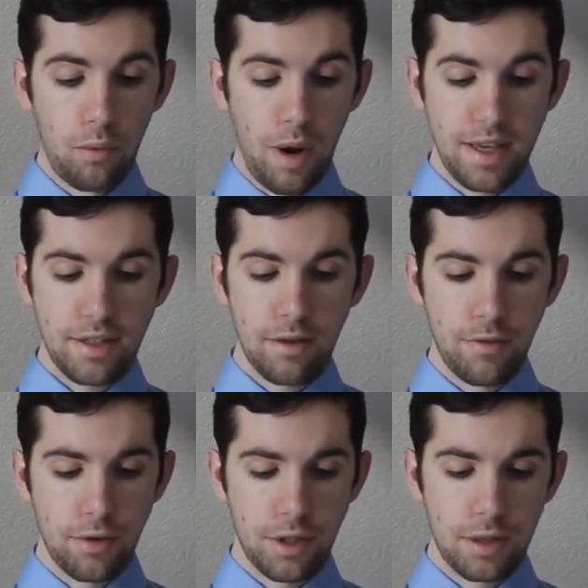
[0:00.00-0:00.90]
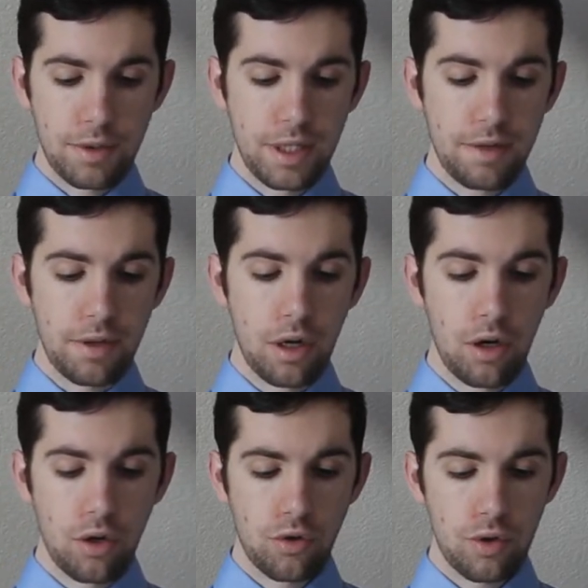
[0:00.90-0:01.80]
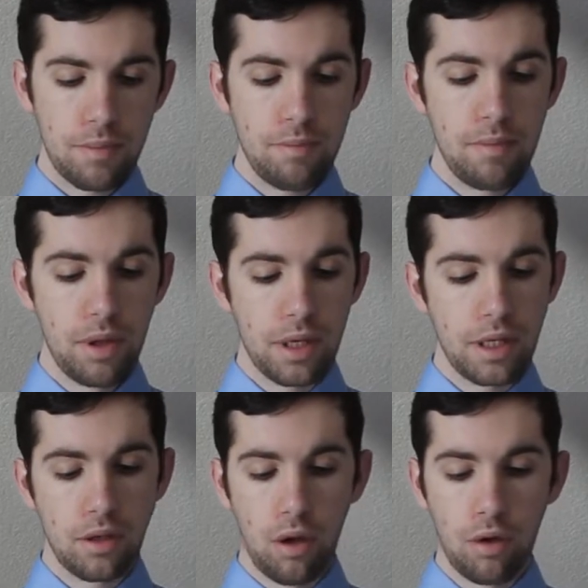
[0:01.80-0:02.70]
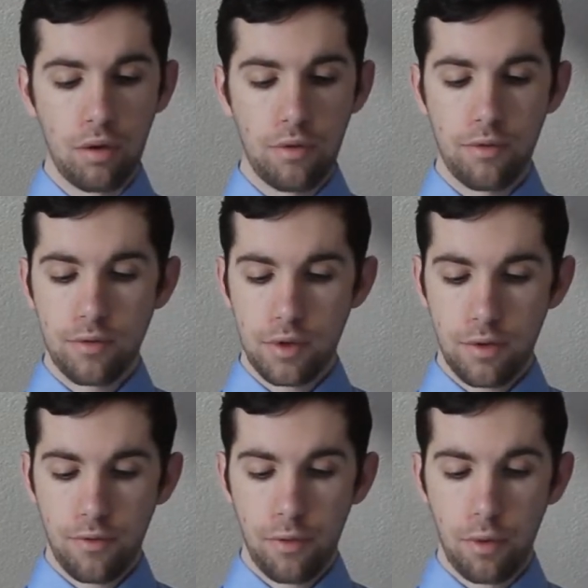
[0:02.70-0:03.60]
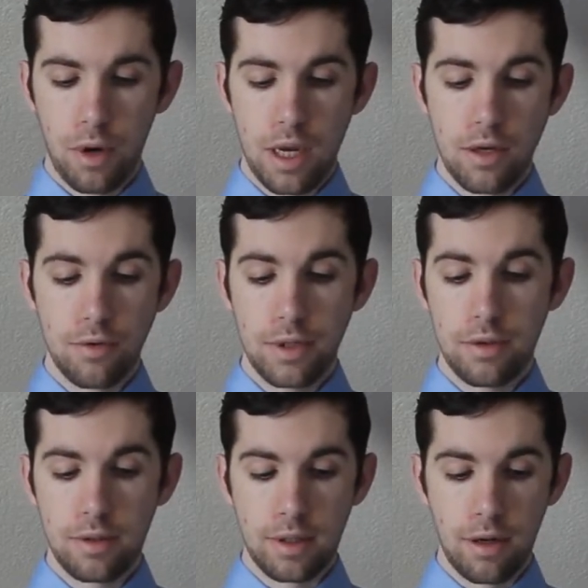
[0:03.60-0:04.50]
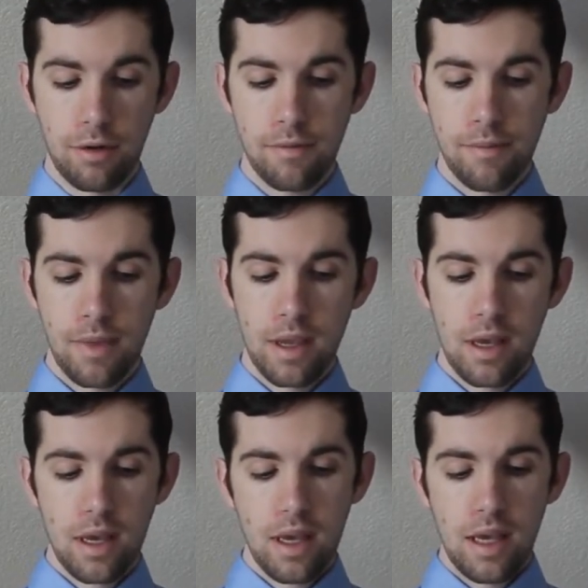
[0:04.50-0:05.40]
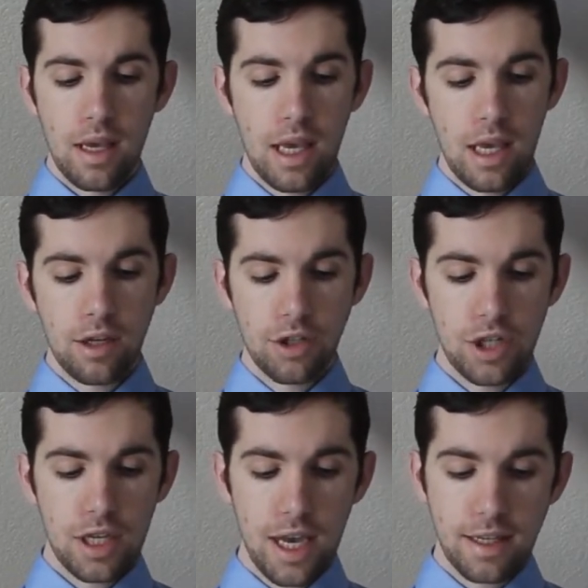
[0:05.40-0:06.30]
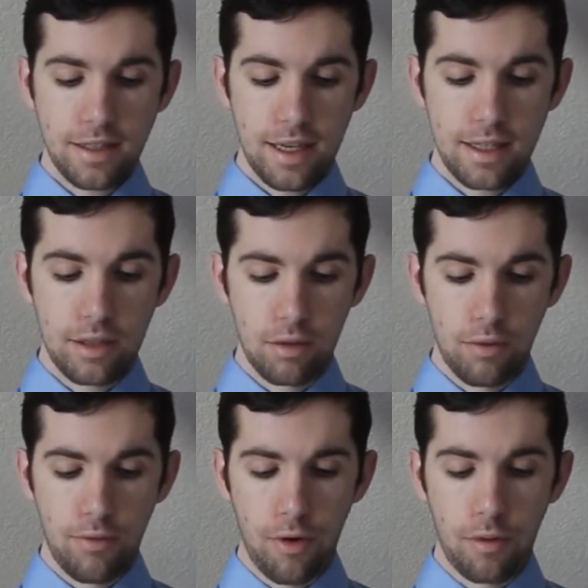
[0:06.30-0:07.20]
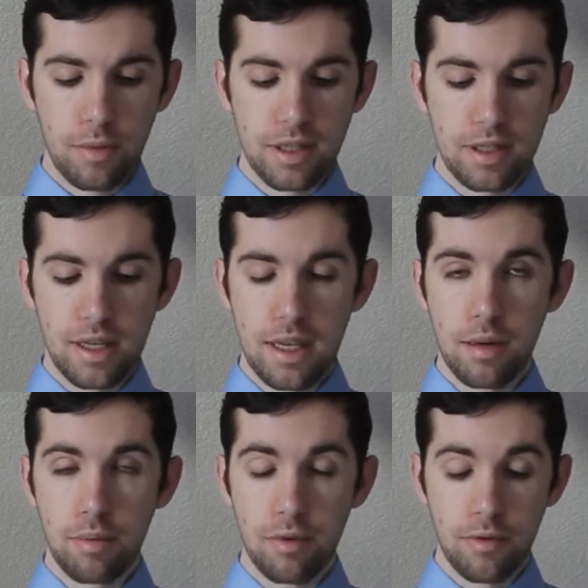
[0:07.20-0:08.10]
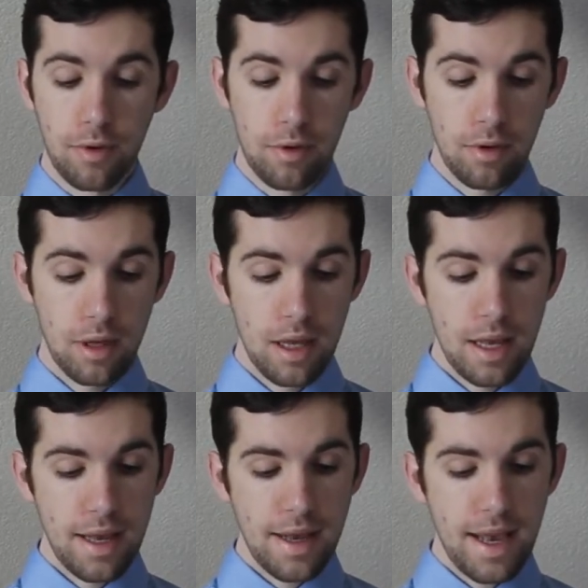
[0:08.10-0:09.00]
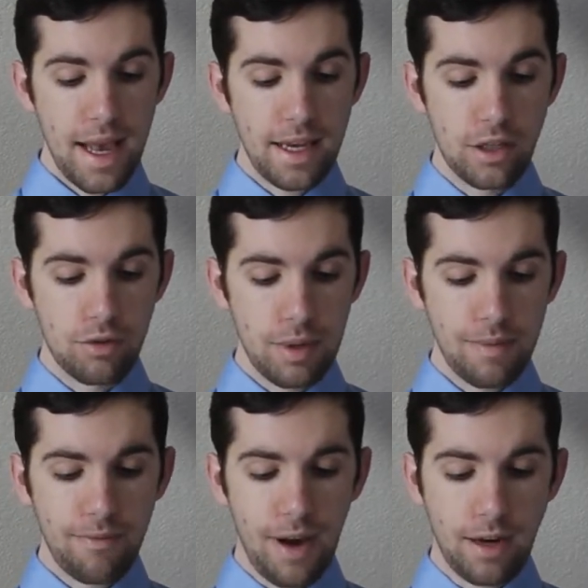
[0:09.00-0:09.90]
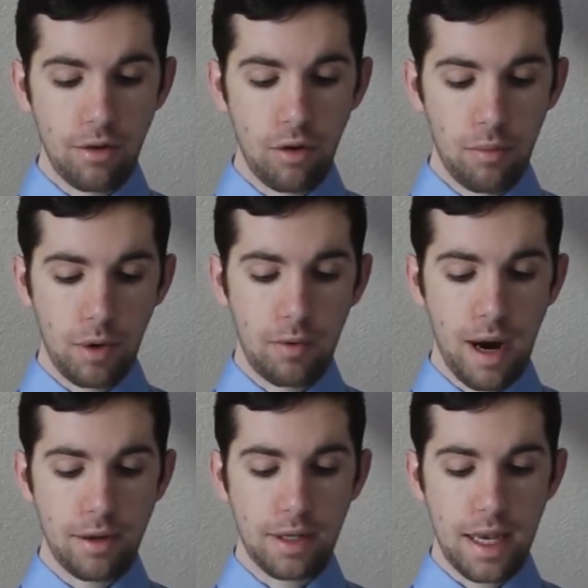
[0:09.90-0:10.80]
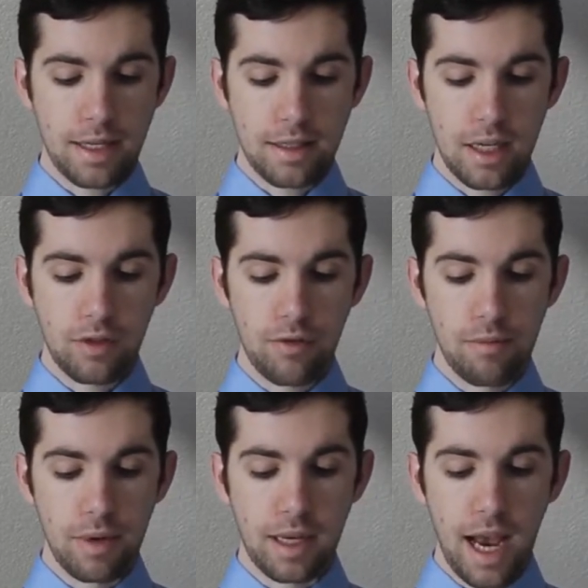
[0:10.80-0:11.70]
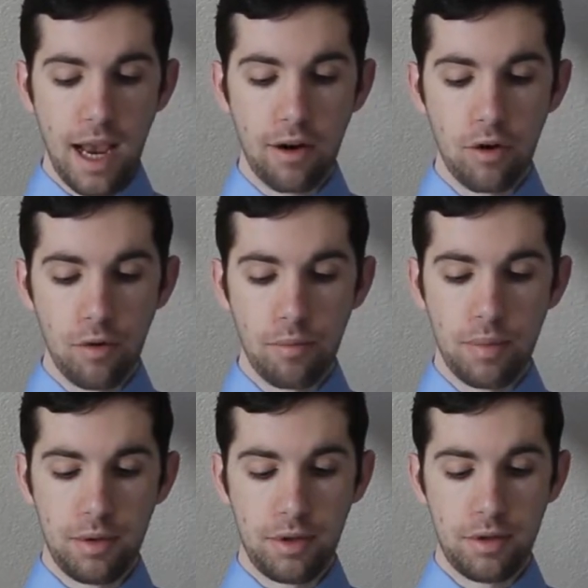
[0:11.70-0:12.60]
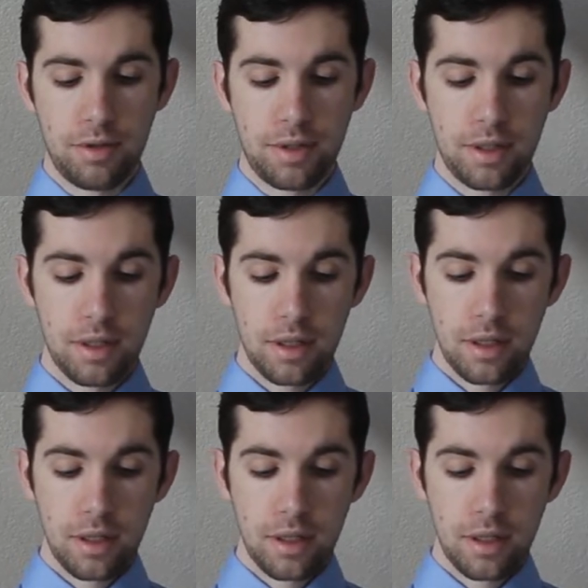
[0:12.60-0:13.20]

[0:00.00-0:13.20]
Rice University receives $100 million for a new student center. NGSA Solar Farm is seeking approval. And Dreamfinder Home acquires assets from McGuyer Home Builders.